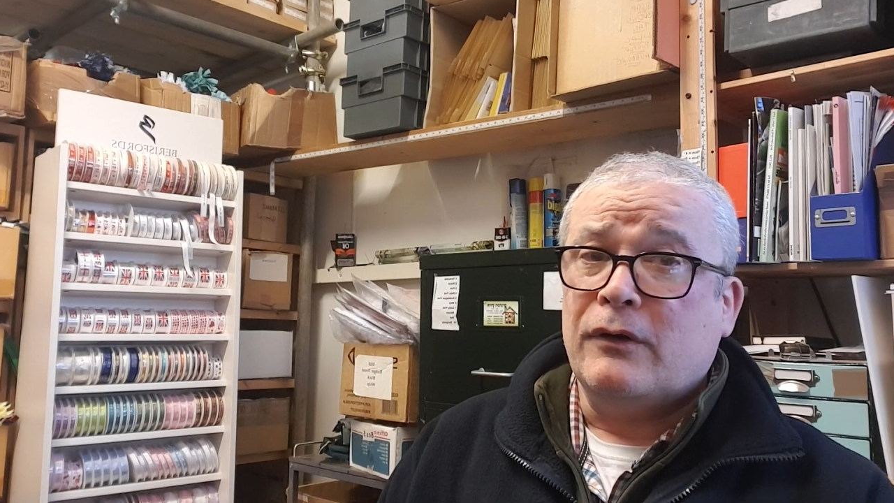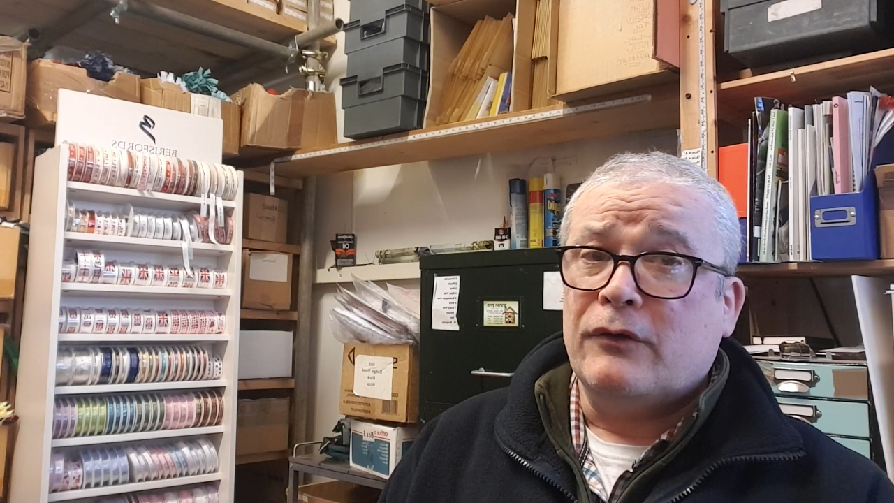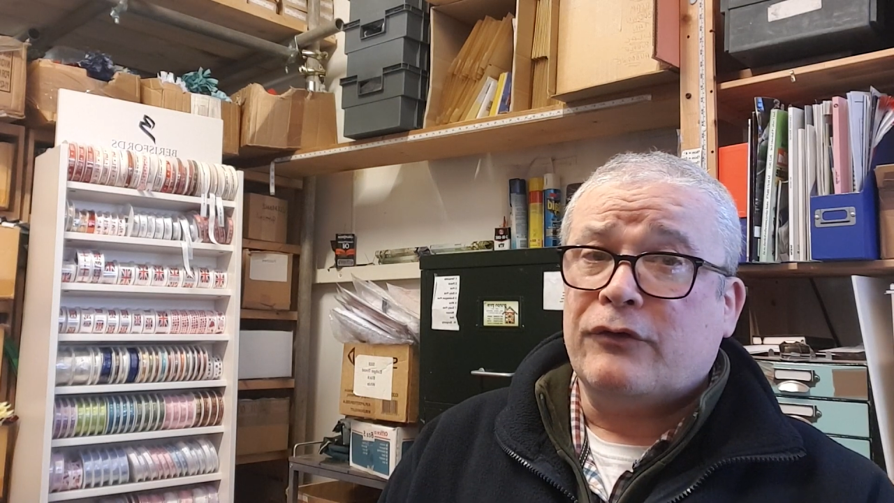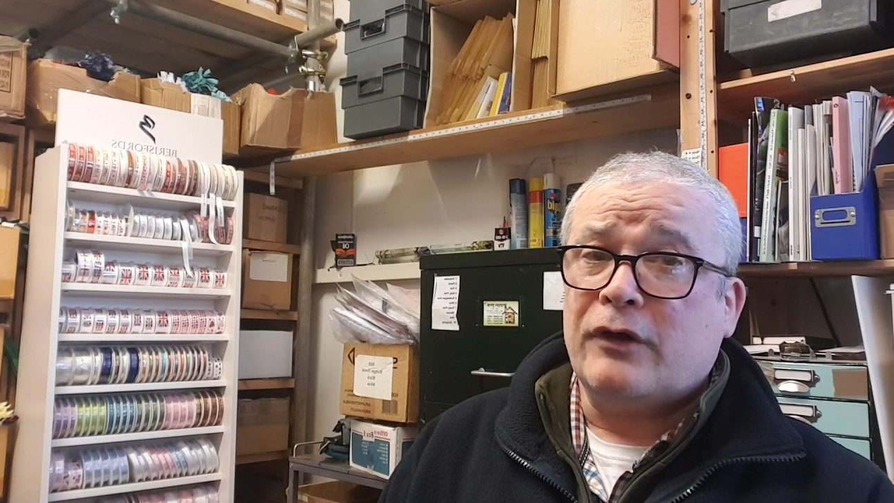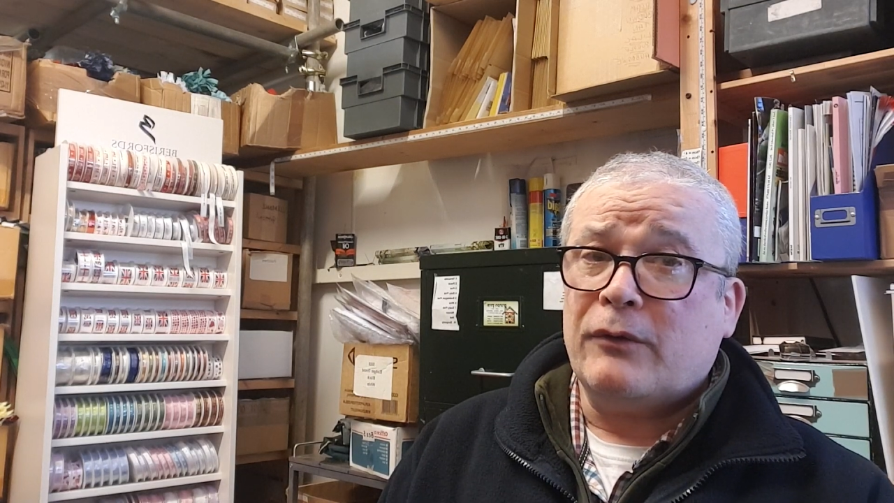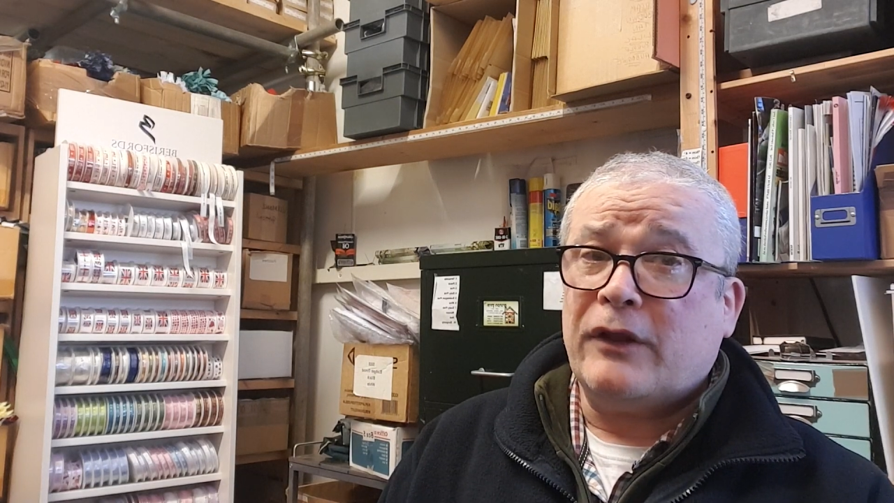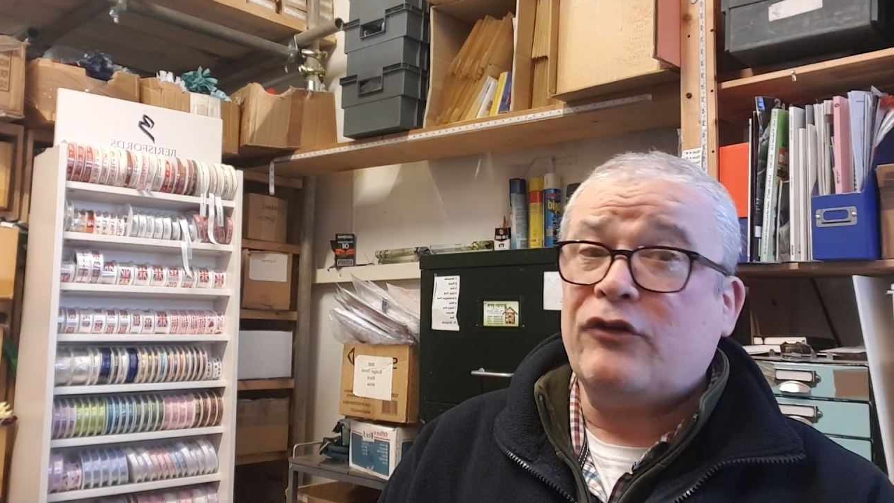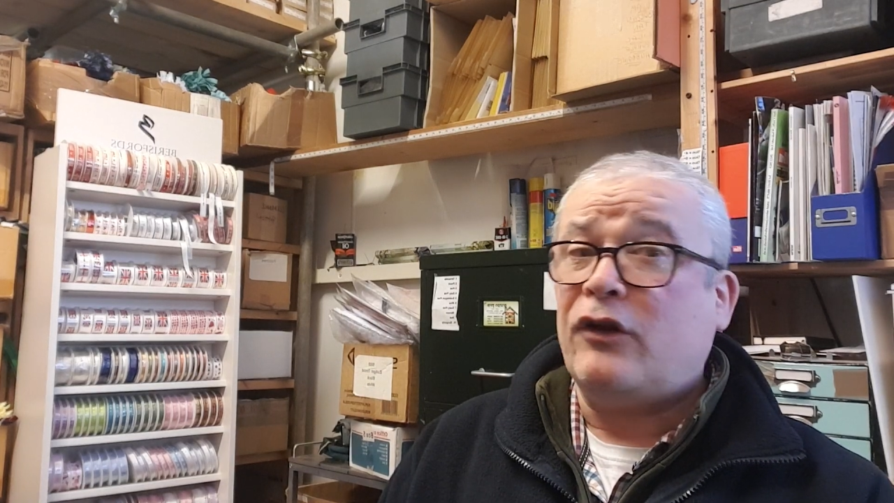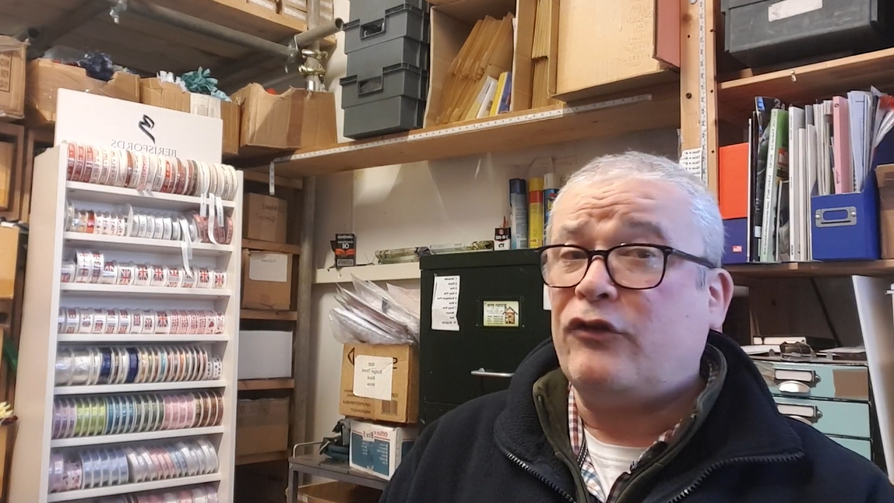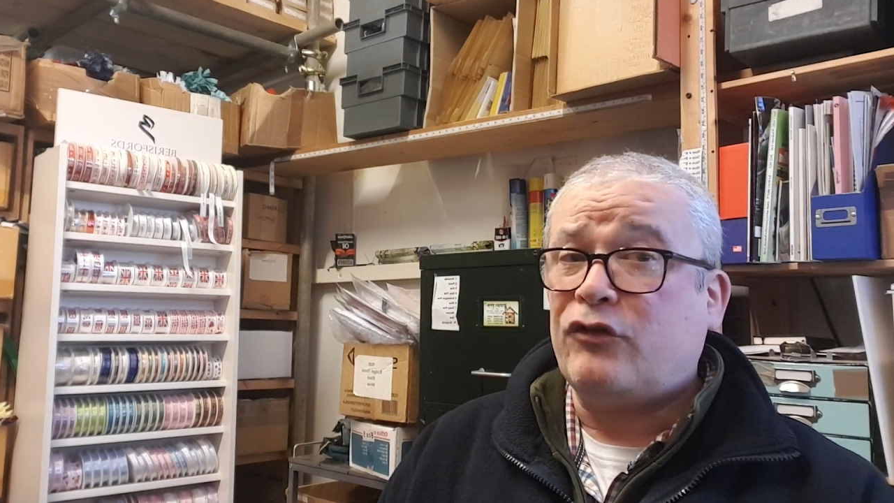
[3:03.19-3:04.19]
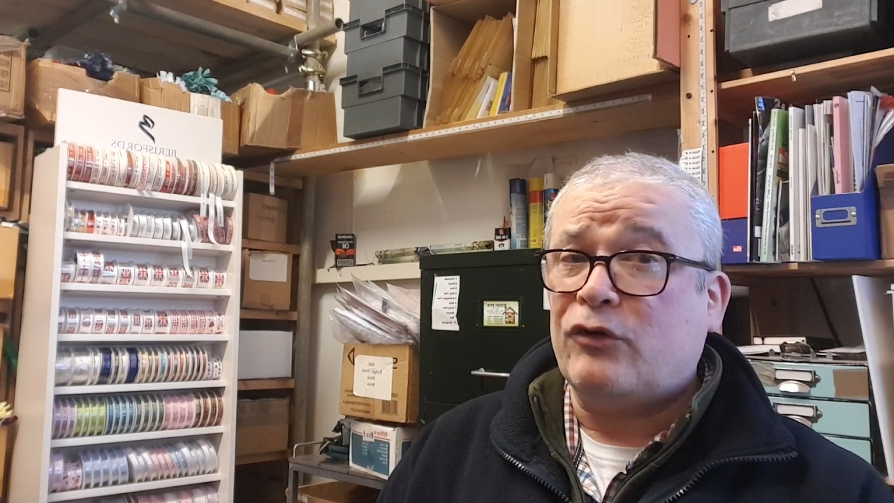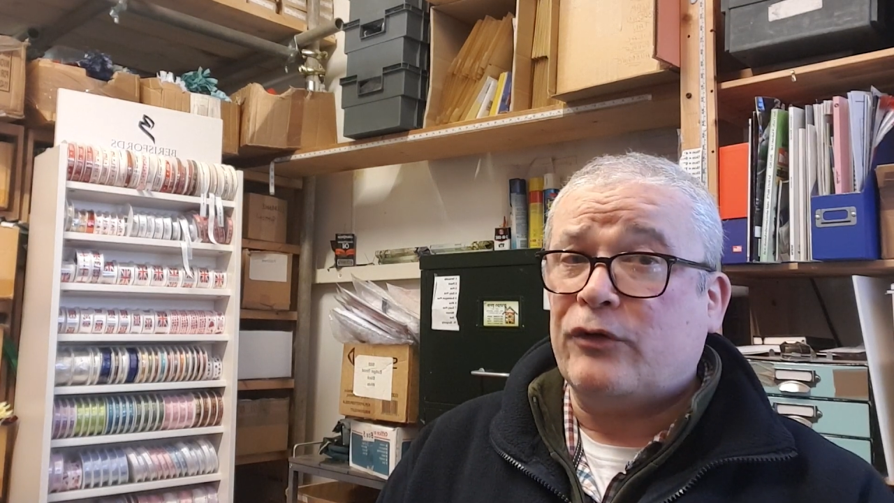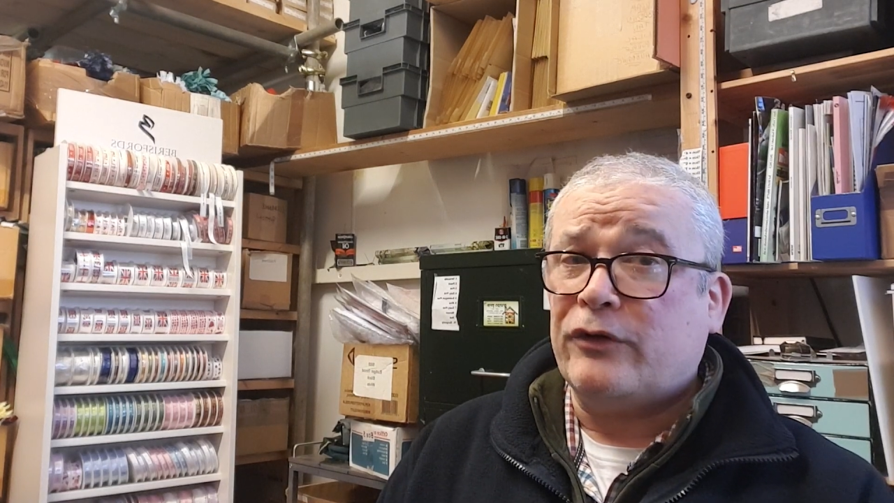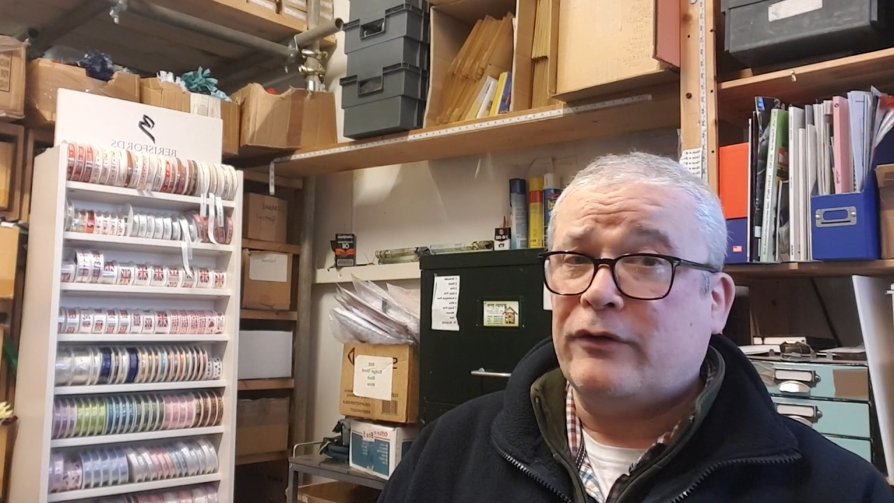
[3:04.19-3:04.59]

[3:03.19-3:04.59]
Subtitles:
So that's another story.